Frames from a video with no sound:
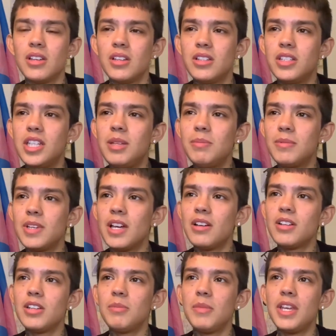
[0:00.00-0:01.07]
deep down
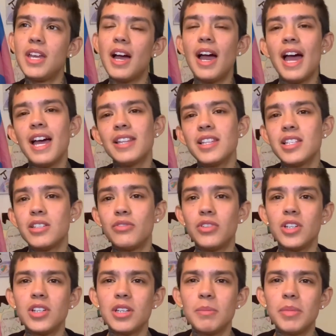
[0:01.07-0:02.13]
in me, I had this
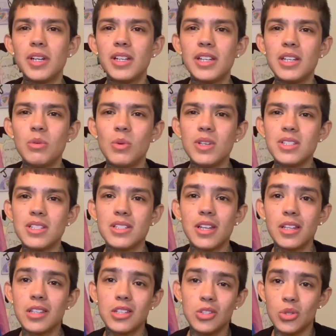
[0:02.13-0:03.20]
feeling, but it wasn't
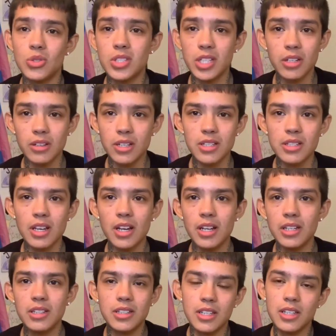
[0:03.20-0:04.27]
nothing too serious. I
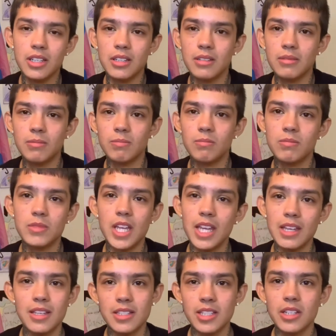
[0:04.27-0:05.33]
didn't take it
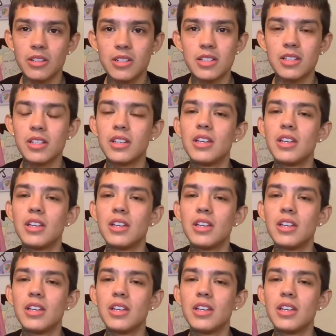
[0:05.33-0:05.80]
seriously.